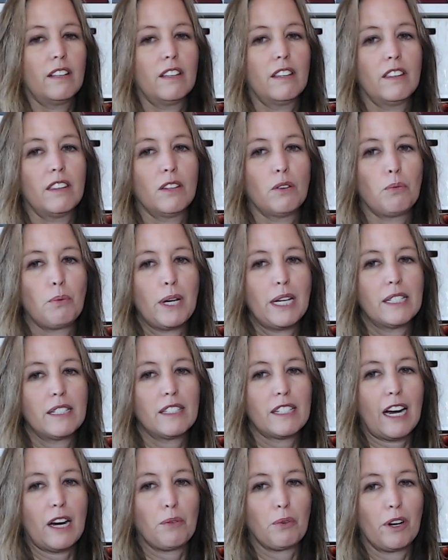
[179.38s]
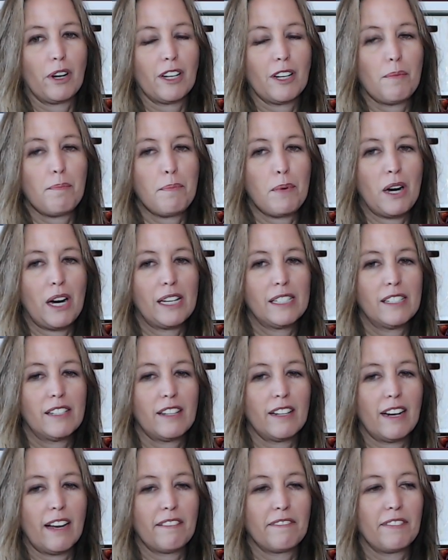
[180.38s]
the Weeks Dye Work moss that
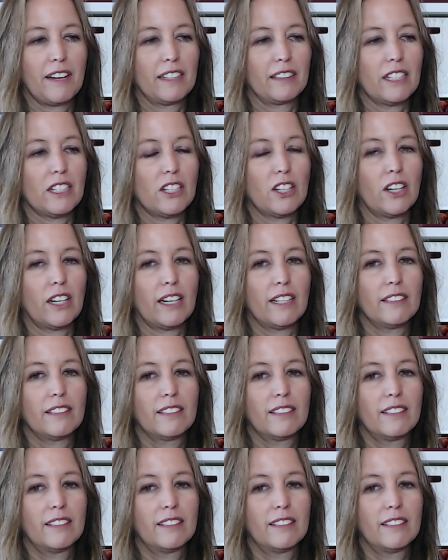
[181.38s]
I finally got.